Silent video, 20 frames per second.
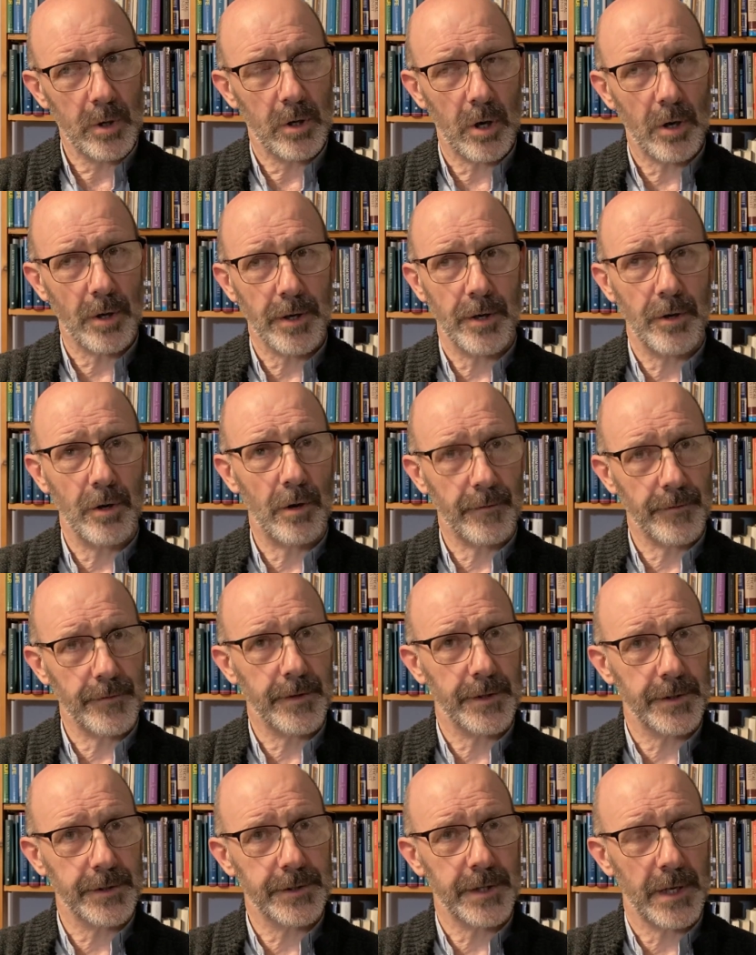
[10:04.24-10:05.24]
God enough
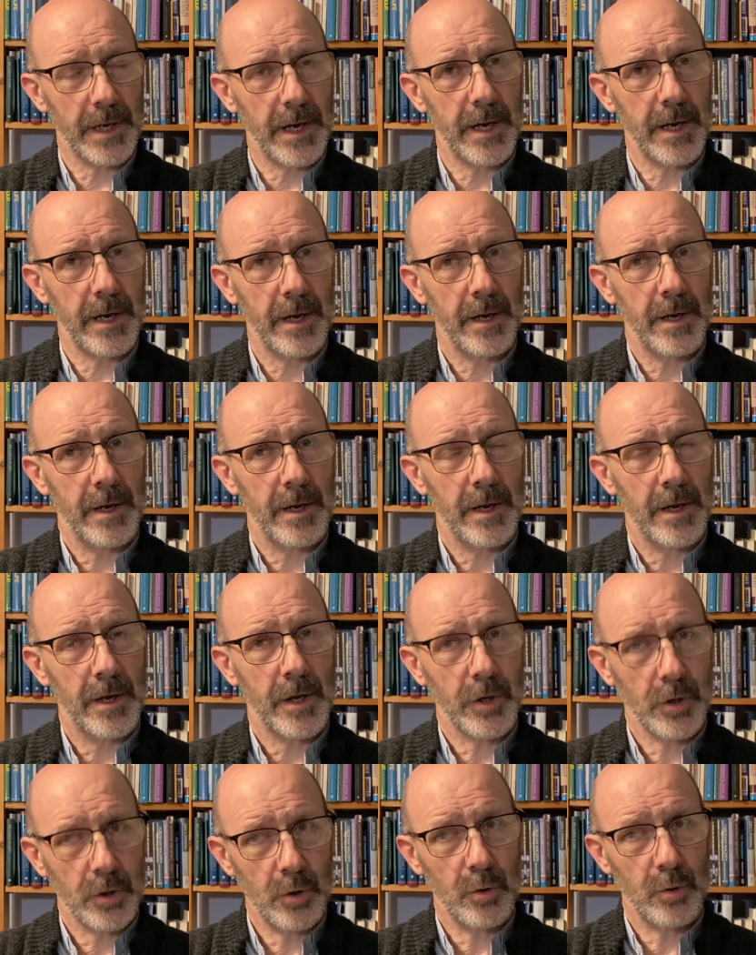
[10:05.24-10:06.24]
to say,
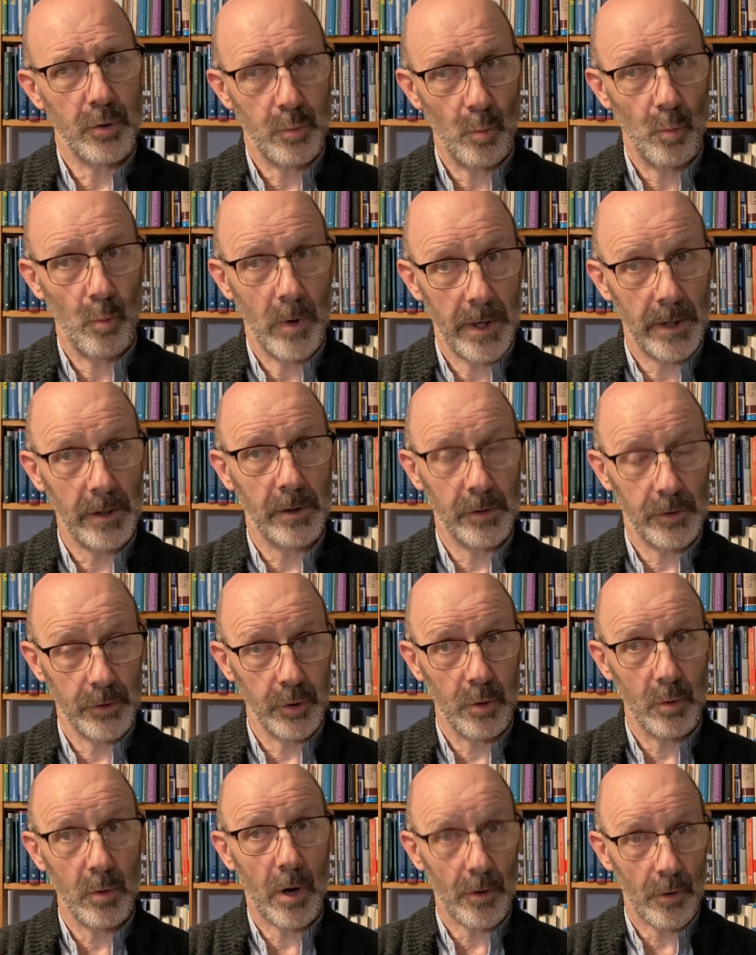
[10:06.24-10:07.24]
You will,
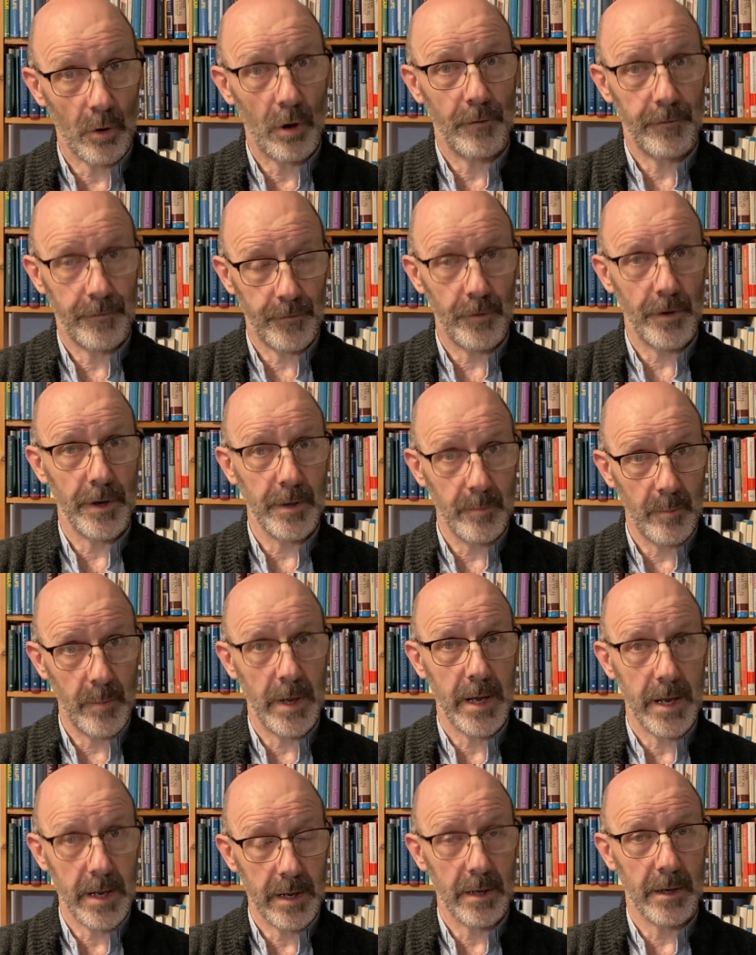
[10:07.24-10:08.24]
you are offering
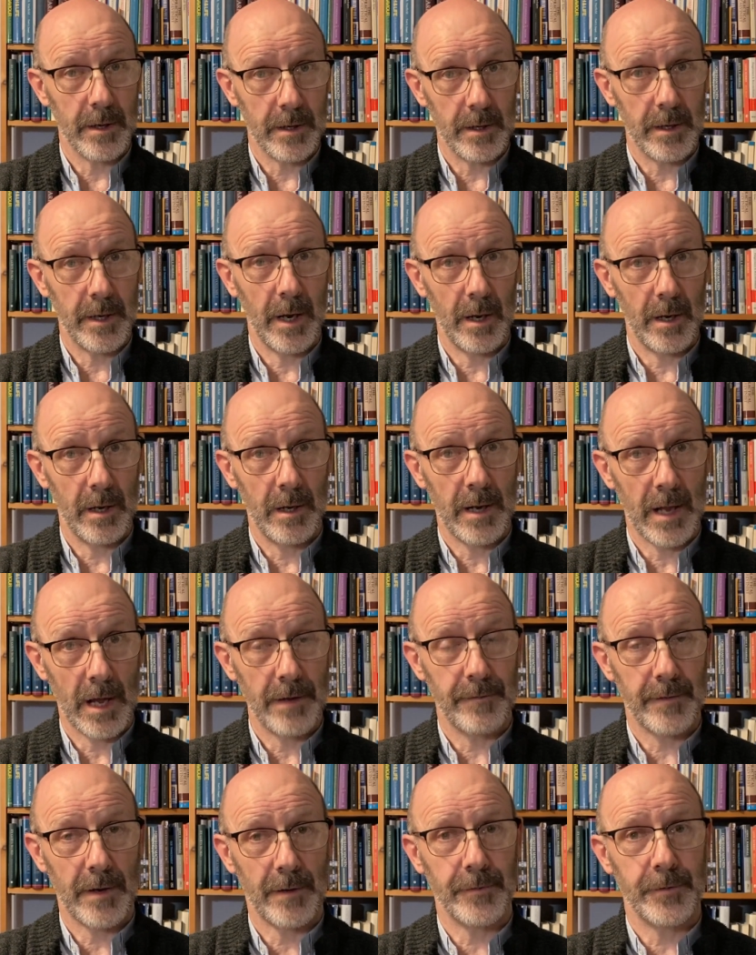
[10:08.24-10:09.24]
me
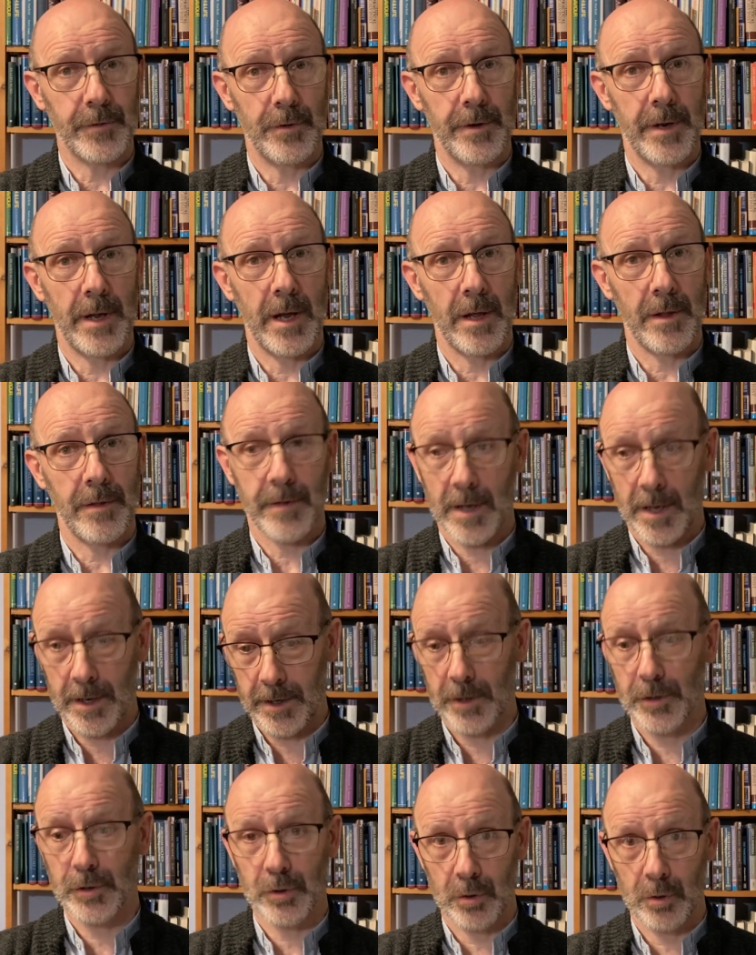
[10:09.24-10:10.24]
life after death, and
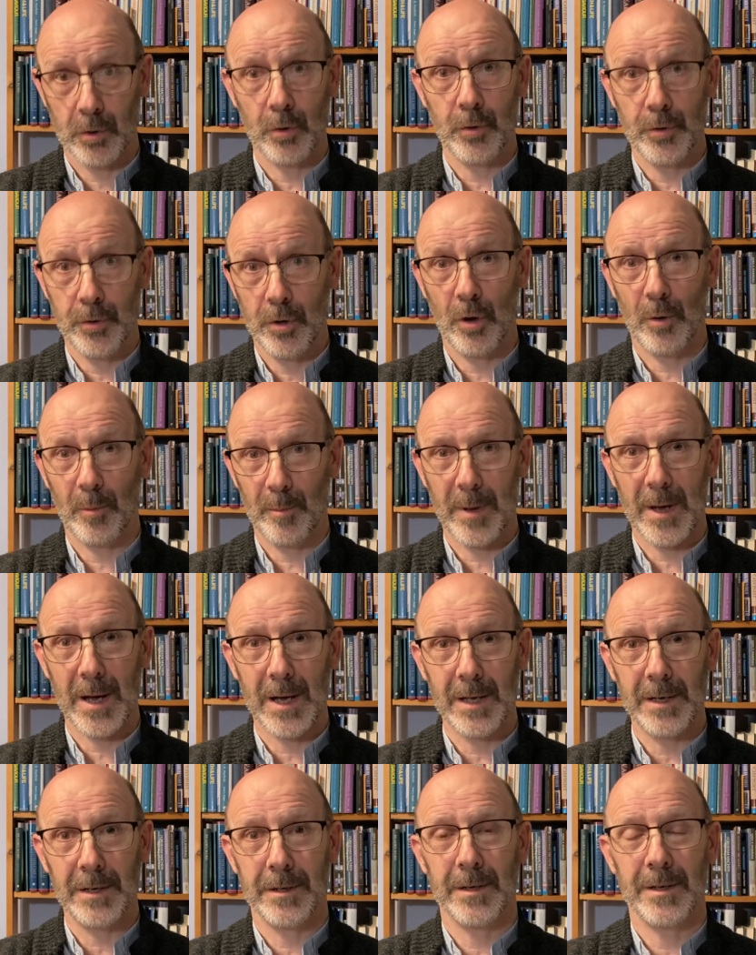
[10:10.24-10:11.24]
it's good, not
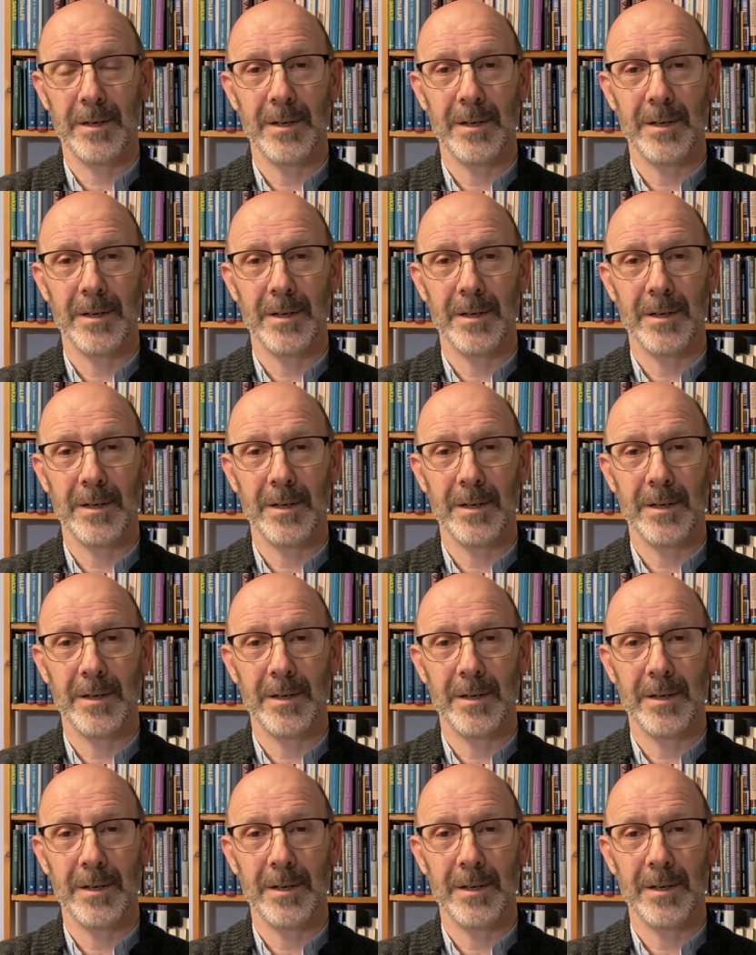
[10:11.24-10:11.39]
bad?